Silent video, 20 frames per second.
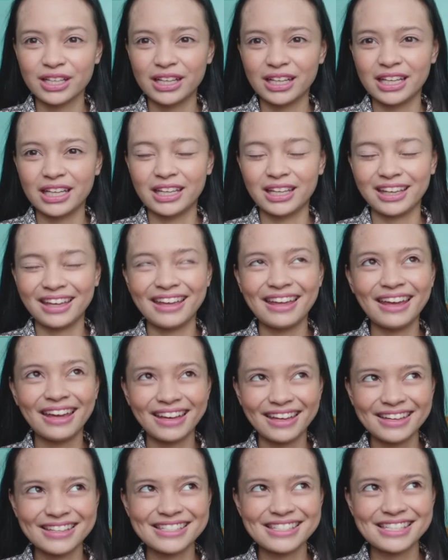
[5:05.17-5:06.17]
Ik
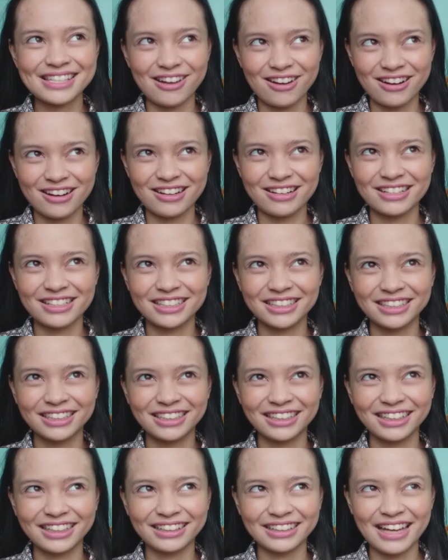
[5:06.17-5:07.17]
Ikessar
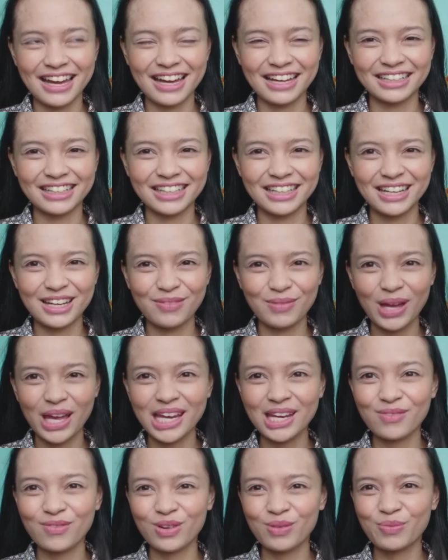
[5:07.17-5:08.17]
clan. Am I
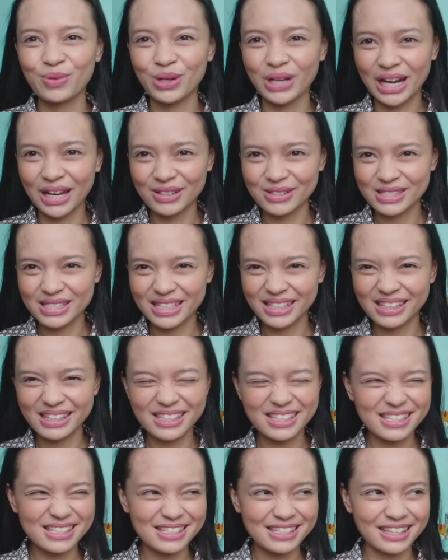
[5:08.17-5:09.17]
even pronouncing
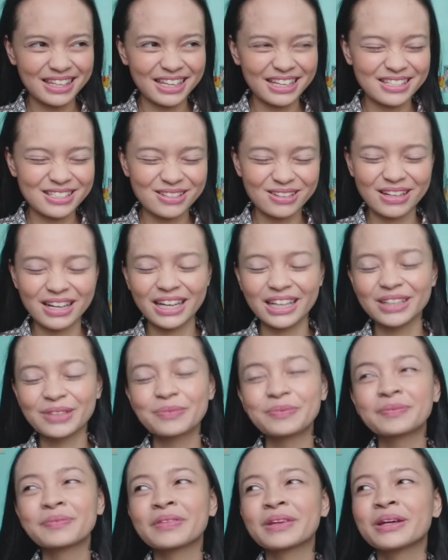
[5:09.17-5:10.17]
these things right?
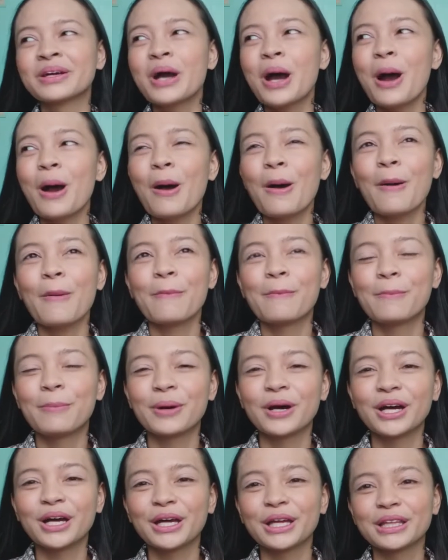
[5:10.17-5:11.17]

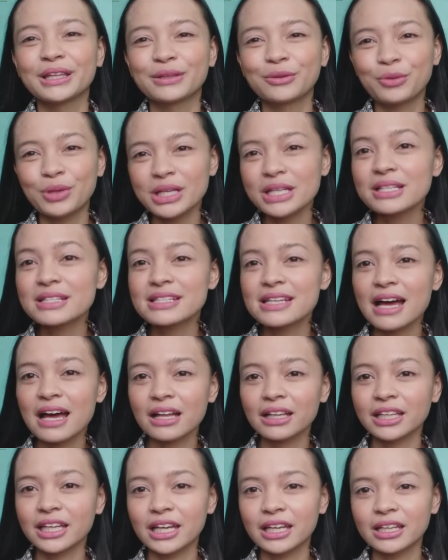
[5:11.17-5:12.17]
But Queen
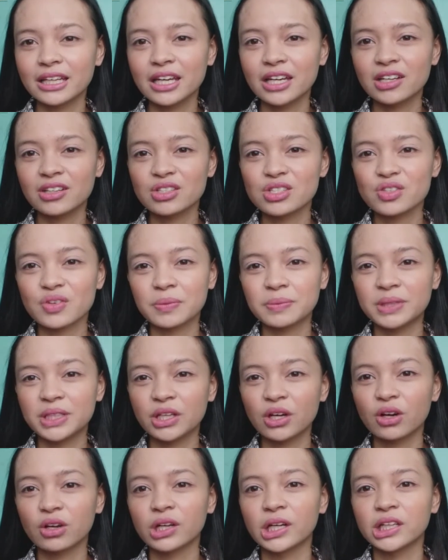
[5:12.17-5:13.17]
Talyien hails from
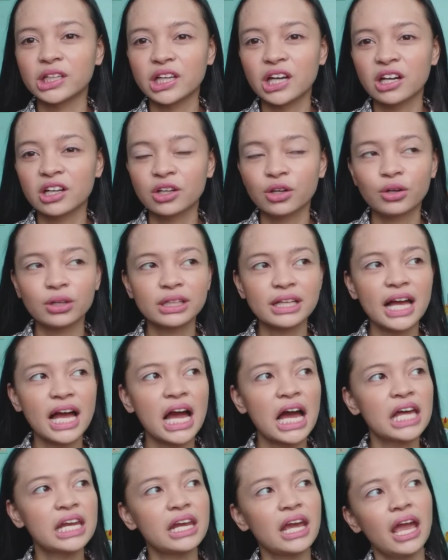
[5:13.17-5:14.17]
the Oren-Yaro
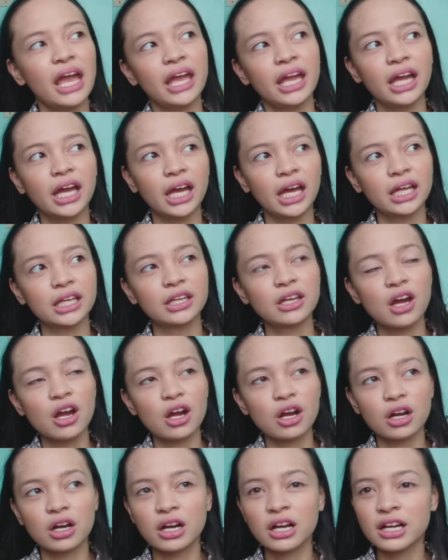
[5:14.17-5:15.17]
clan and
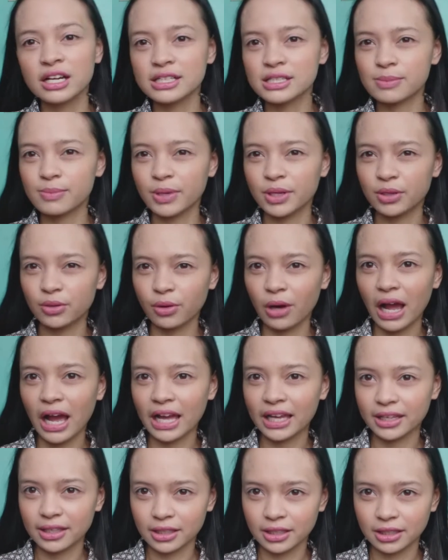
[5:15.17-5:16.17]
her husband
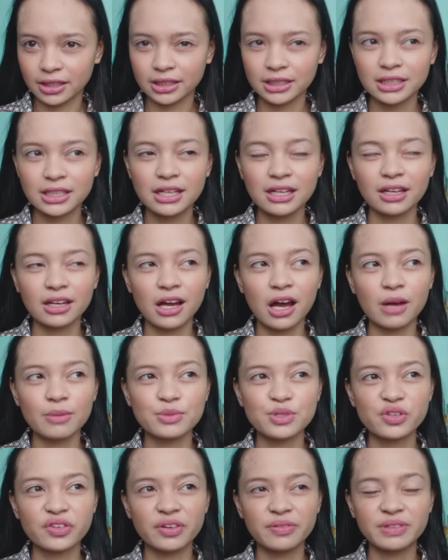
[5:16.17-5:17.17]
Raya
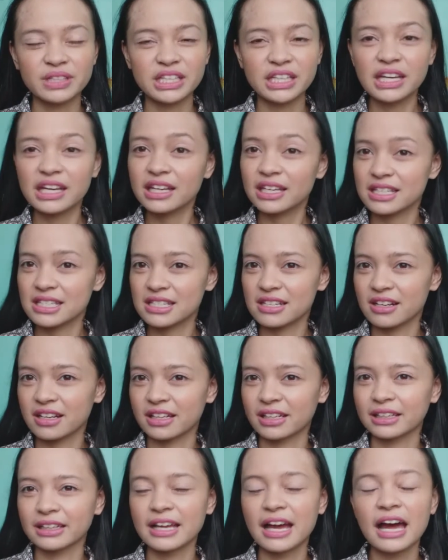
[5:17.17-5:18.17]
comes from the Ikessar
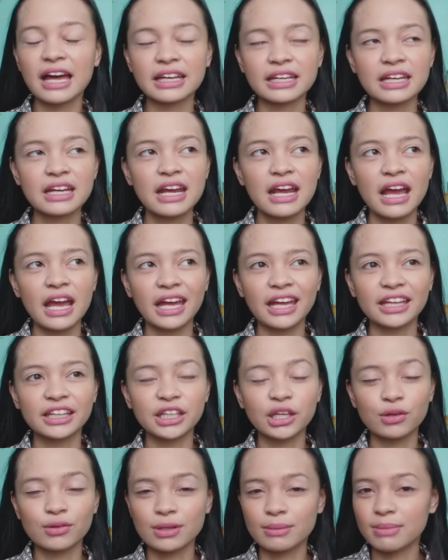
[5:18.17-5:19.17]
clan and
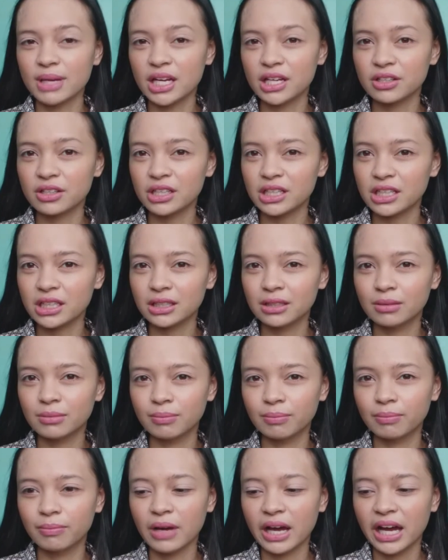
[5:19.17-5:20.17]
they were married
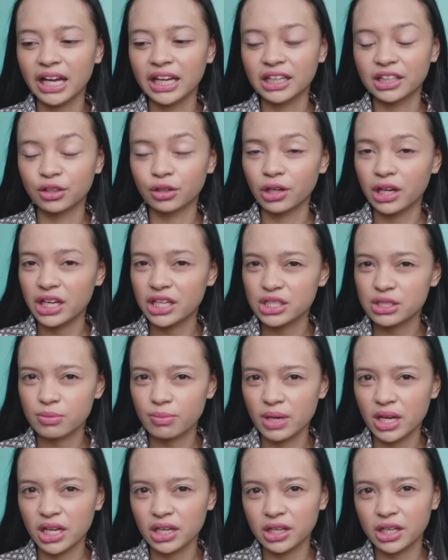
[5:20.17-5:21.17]
by an arranged
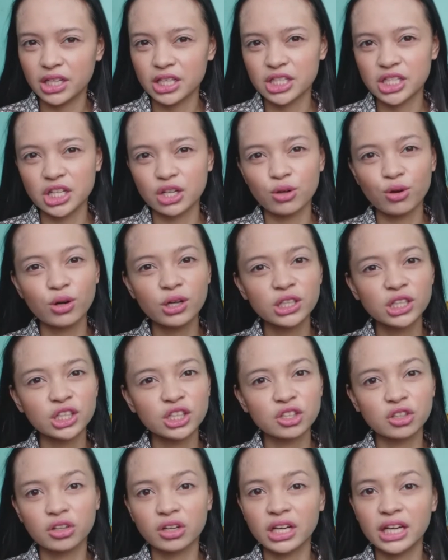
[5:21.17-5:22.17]
marriage in order
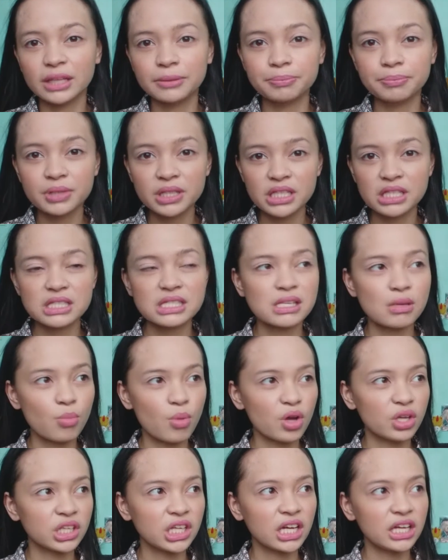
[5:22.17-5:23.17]
to create peace
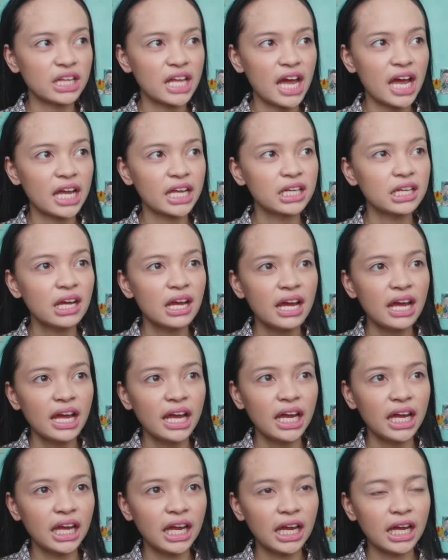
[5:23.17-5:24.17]
among their land
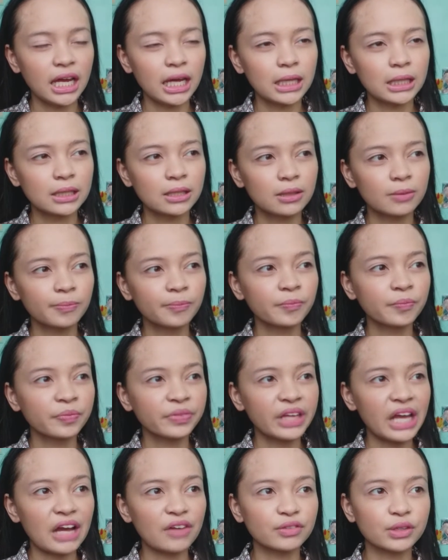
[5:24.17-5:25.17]
and
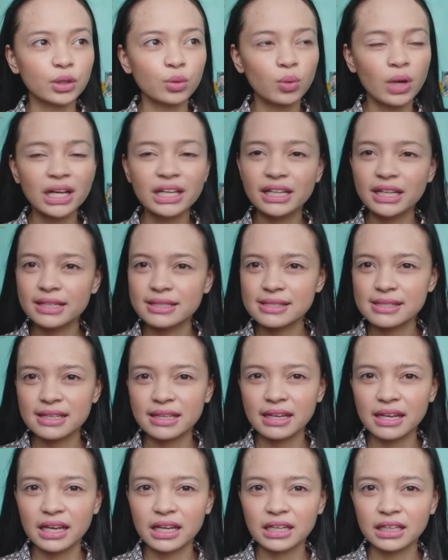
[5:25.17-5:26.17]
after one
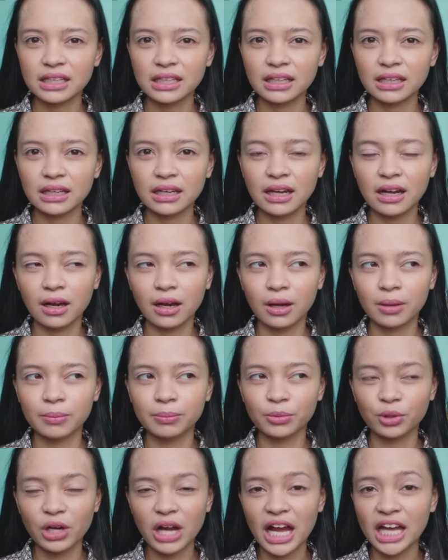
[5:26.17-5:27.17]
incident
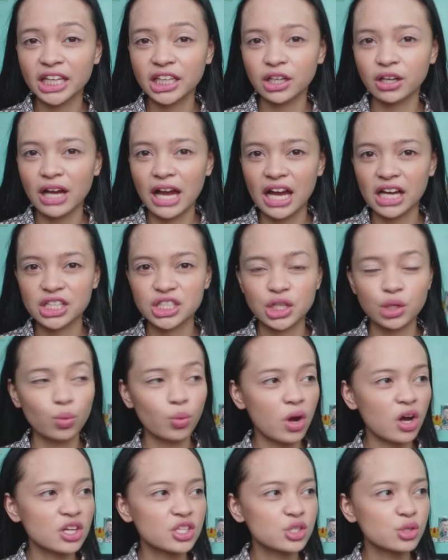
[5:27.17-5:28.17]
um, Raya actually
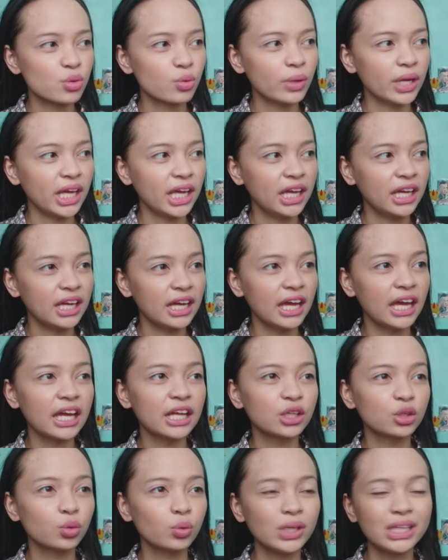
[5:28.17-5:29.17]
walks away
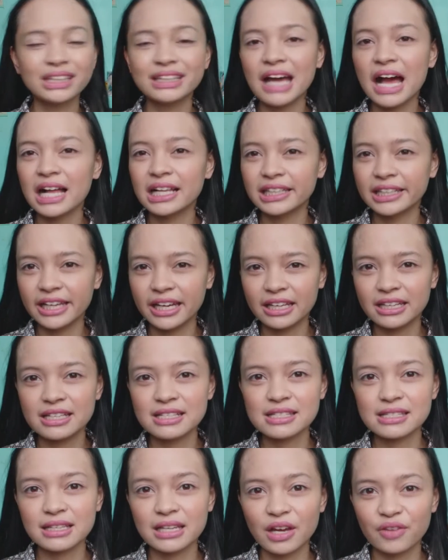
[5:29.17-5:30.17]
and Queen Talyien
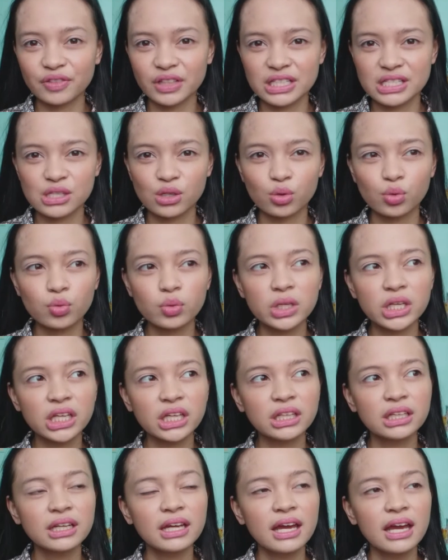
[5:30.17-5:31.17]
is left as the
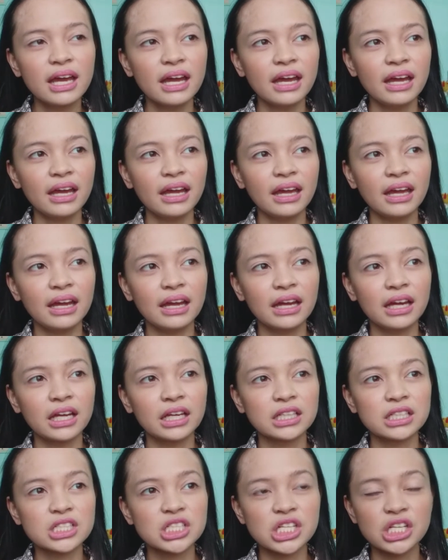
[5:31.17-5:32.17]
queen
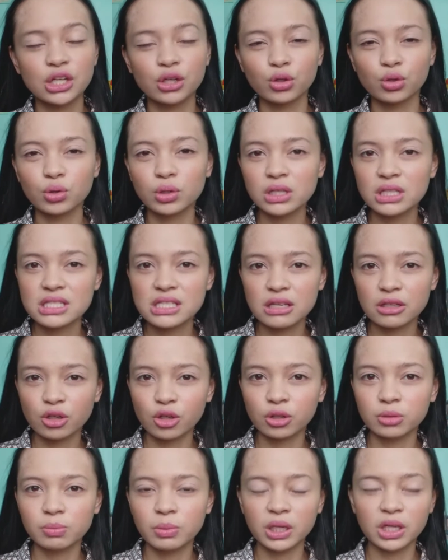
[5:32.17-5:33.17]
and she rules
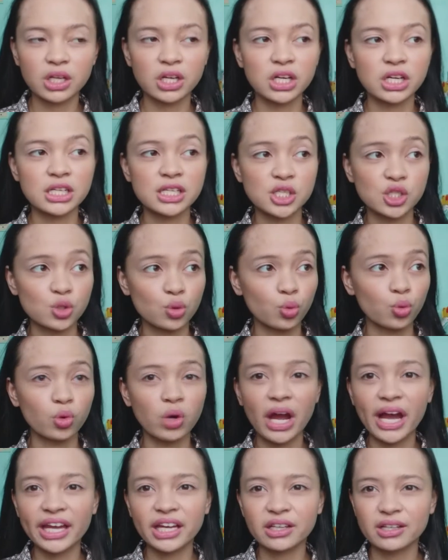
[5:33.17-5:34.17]
alone because
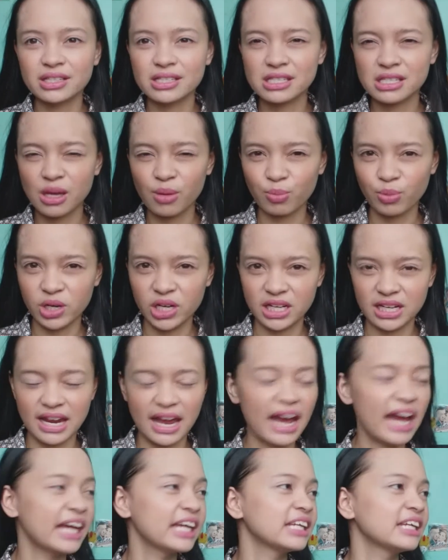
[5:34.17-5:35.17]
Raya is somewhere in
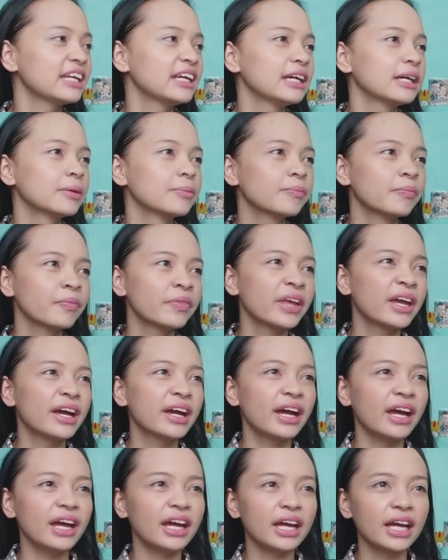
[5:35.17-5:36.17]
hiding
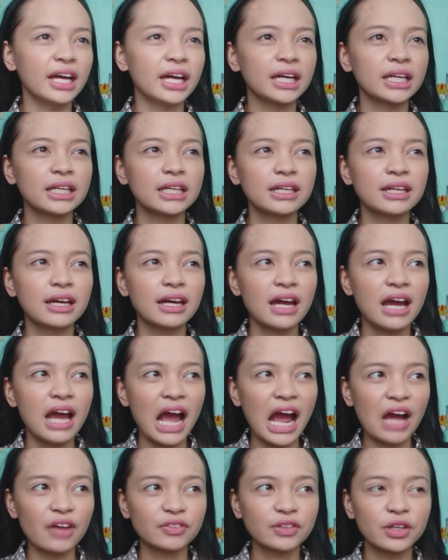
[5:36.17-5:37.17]
and
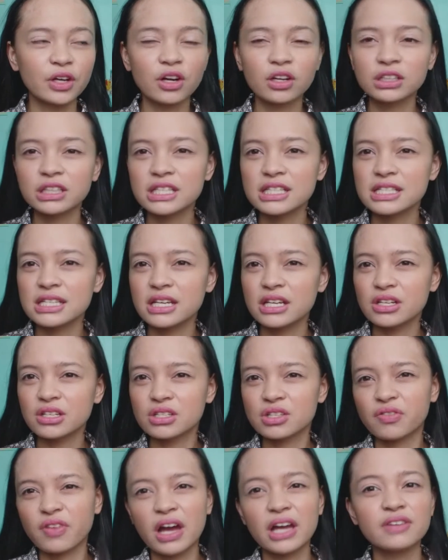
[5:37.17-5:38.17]
after all these
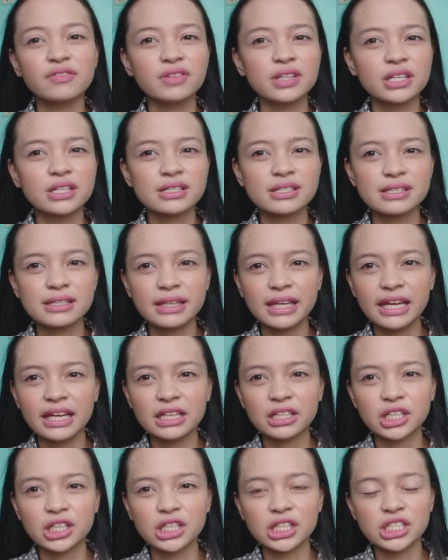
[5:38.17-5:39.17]
years, five years
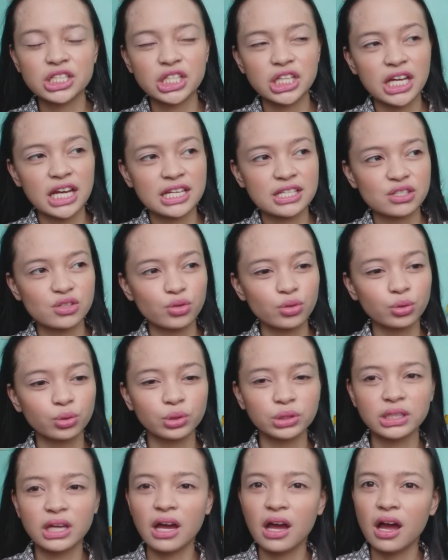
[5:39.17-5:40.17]
later, she has
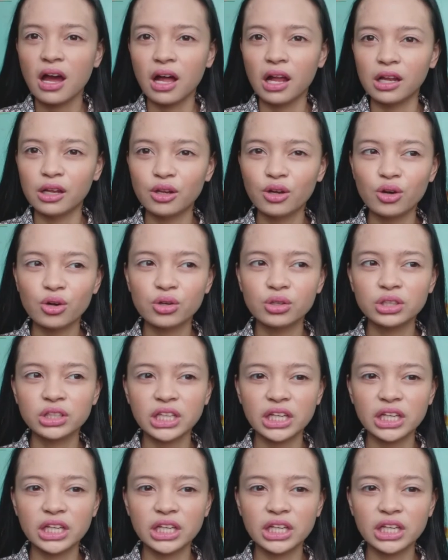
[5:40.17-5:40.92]
ruled alone.